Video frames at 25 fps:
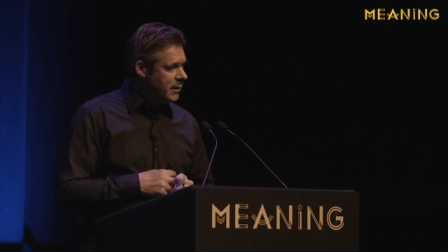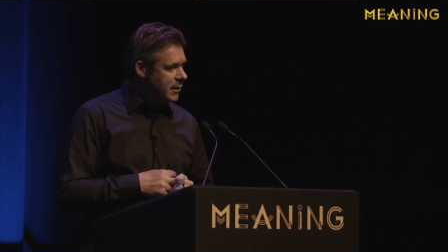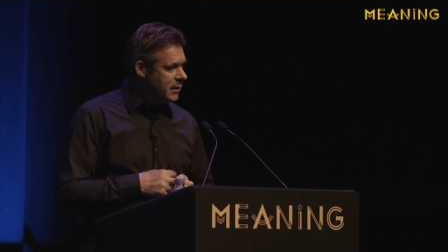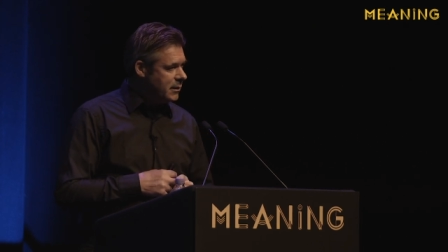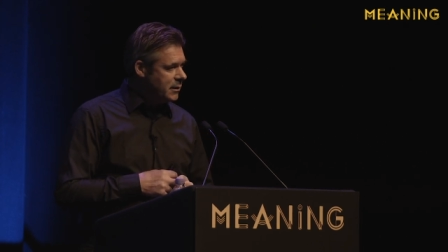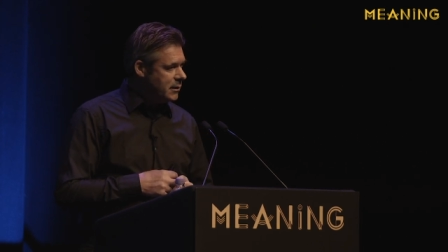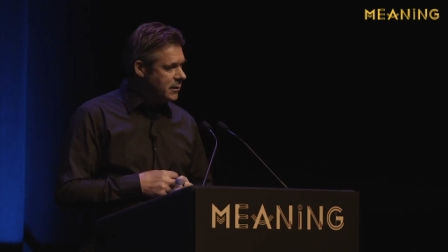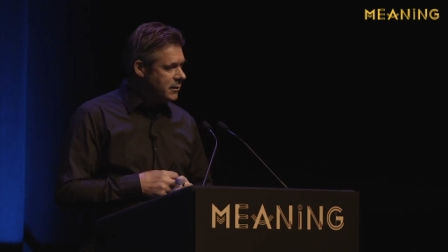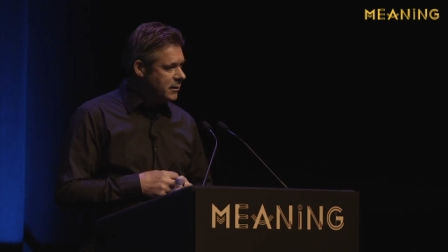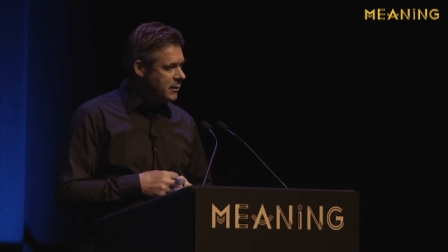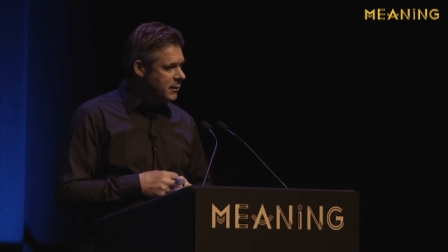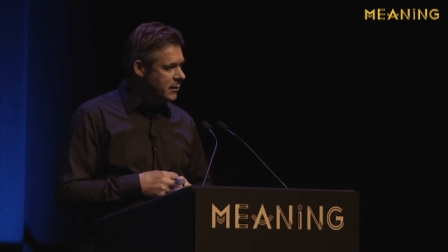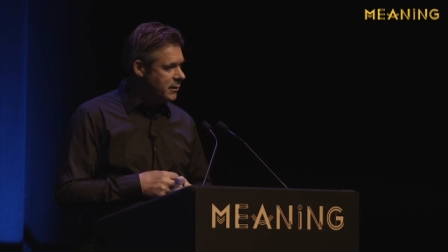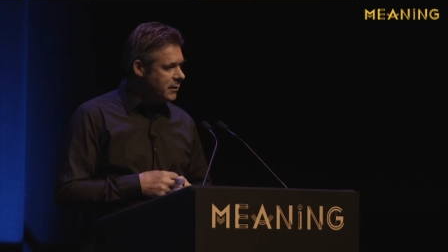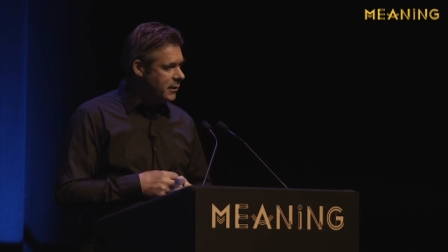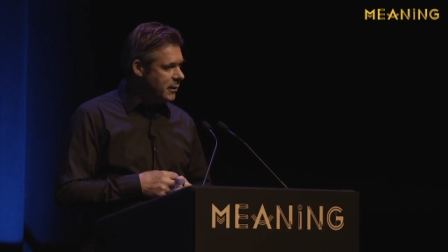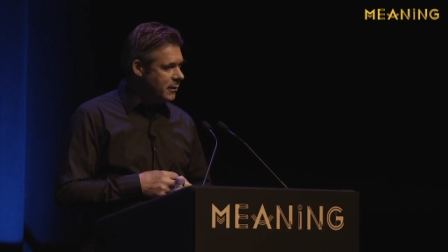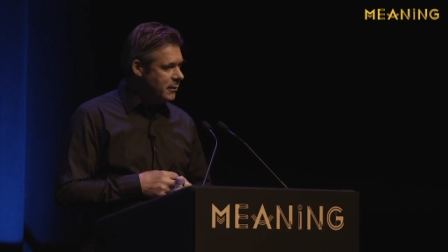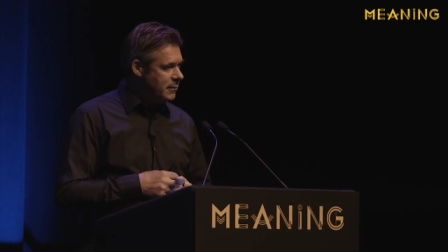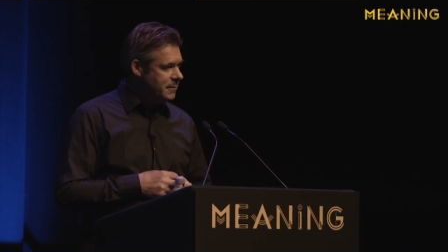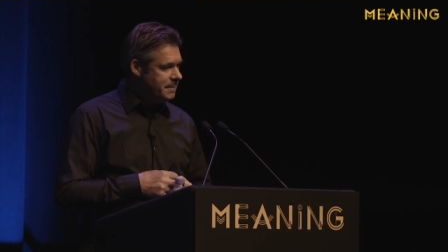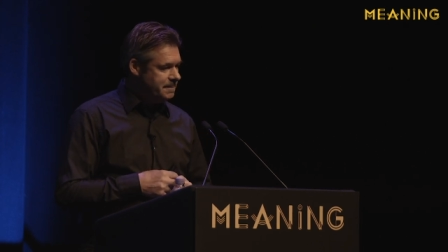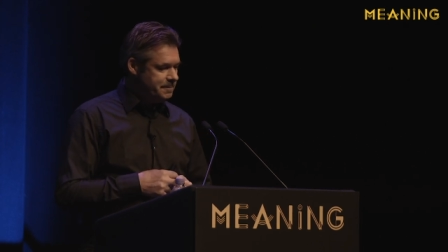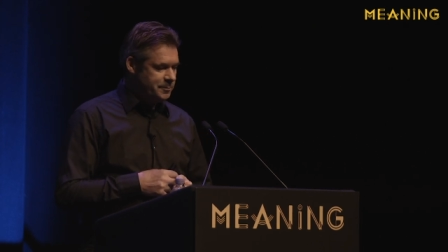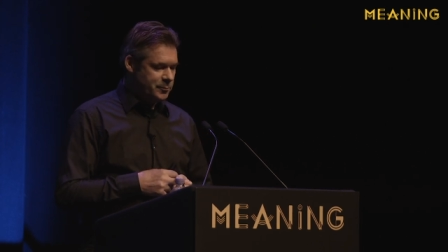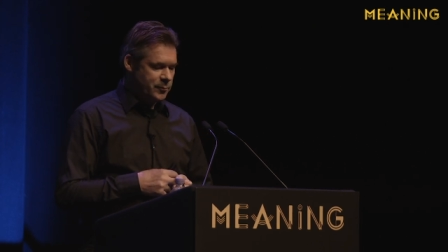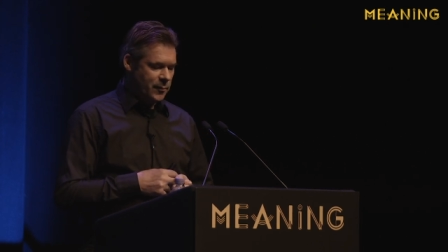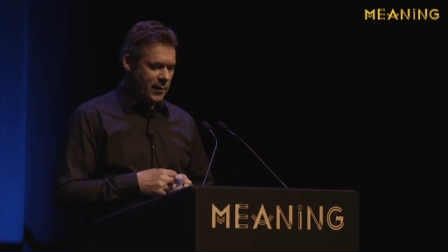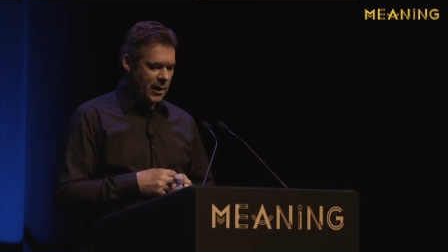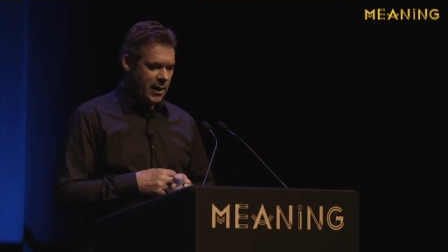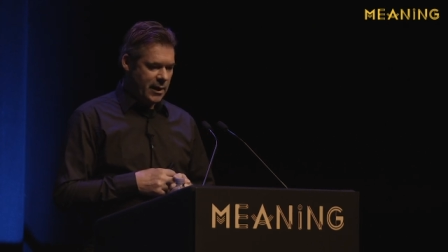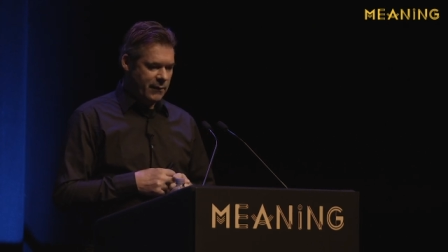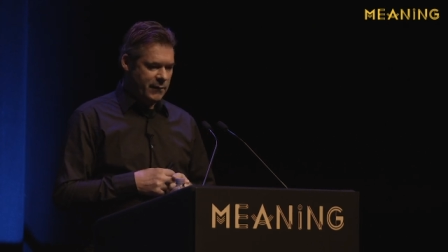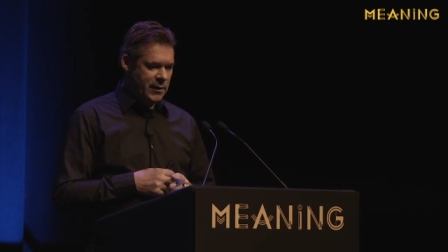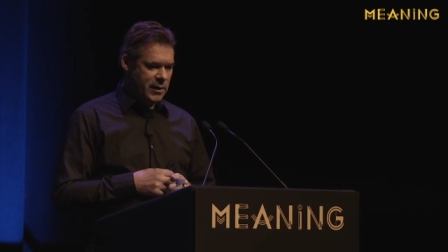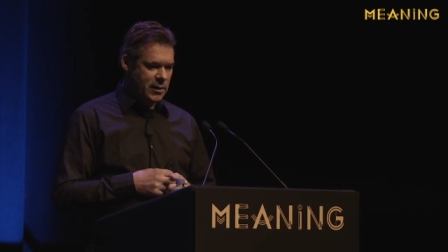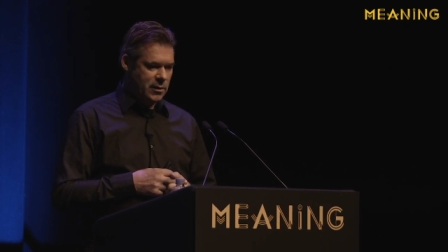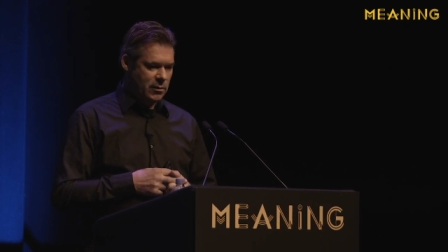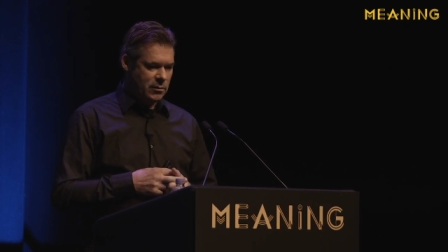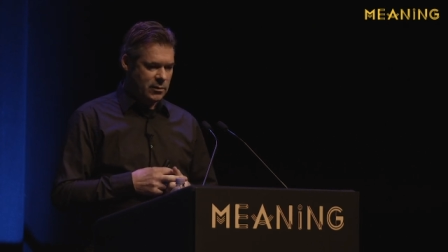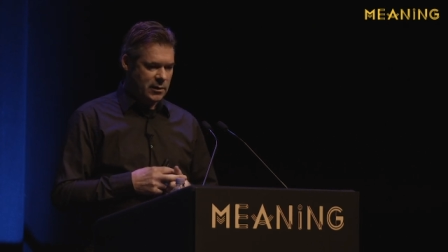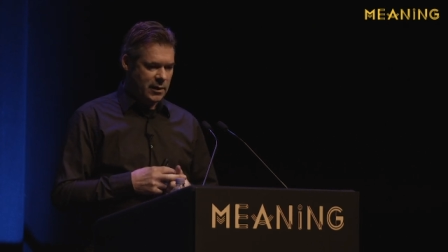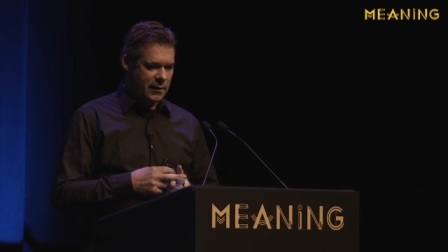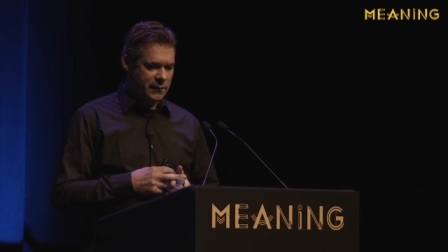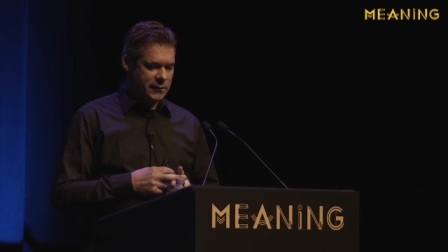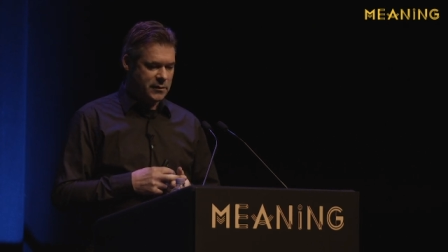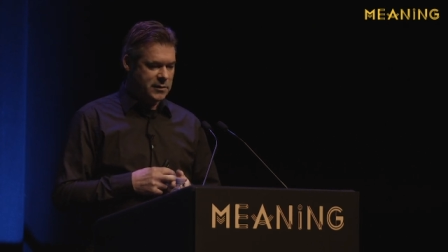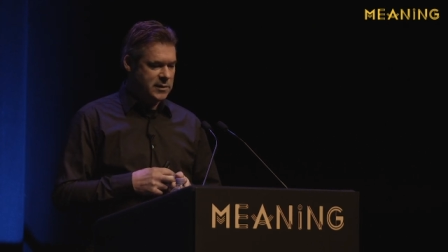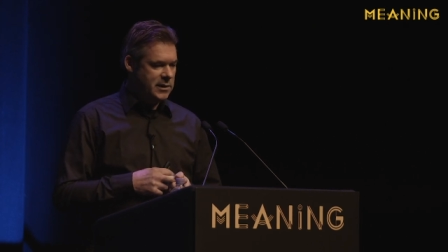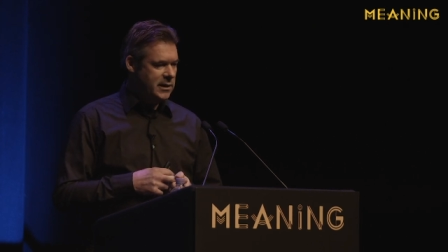million euro, and we don't
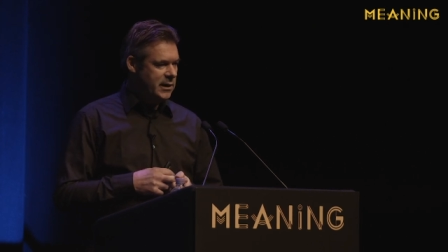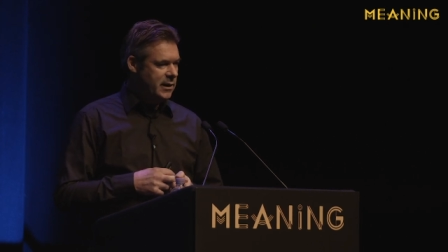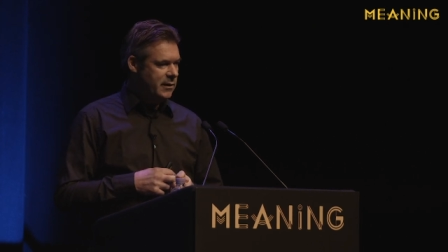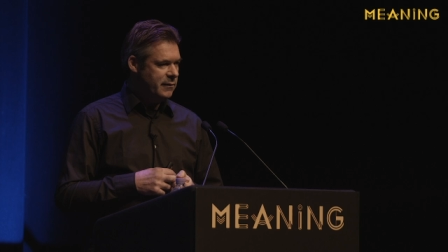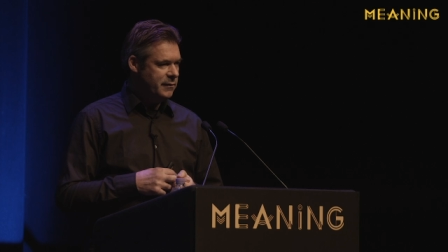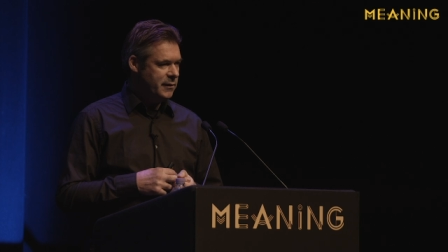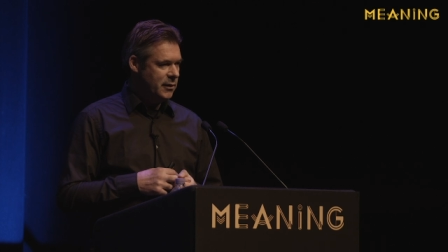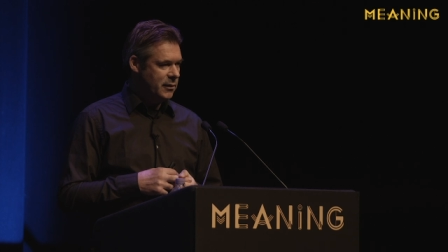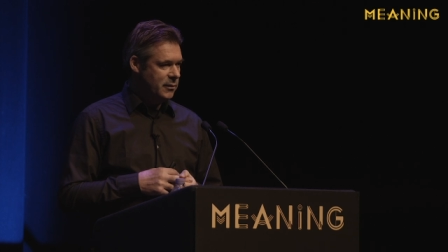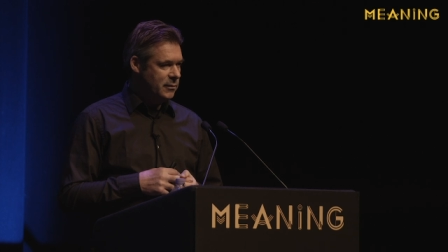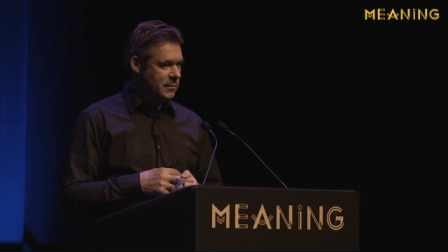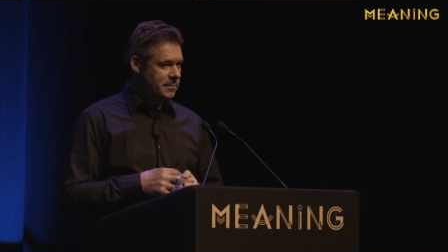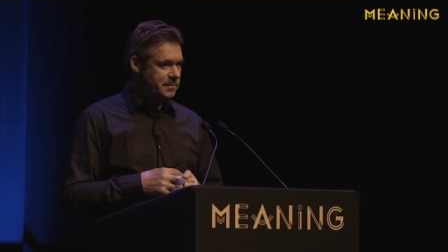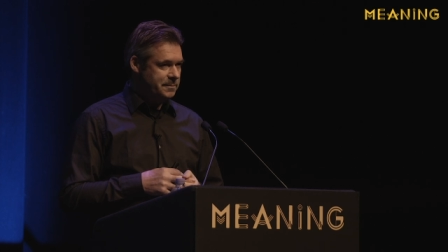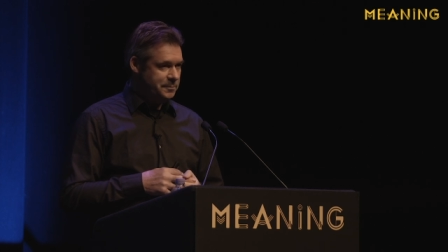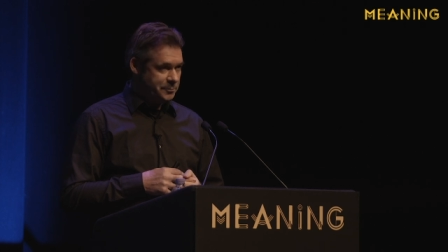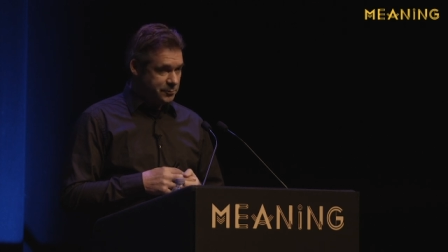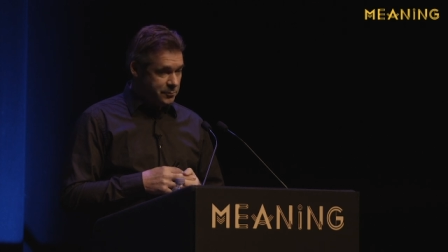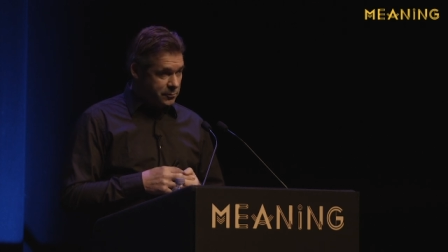have a CFO.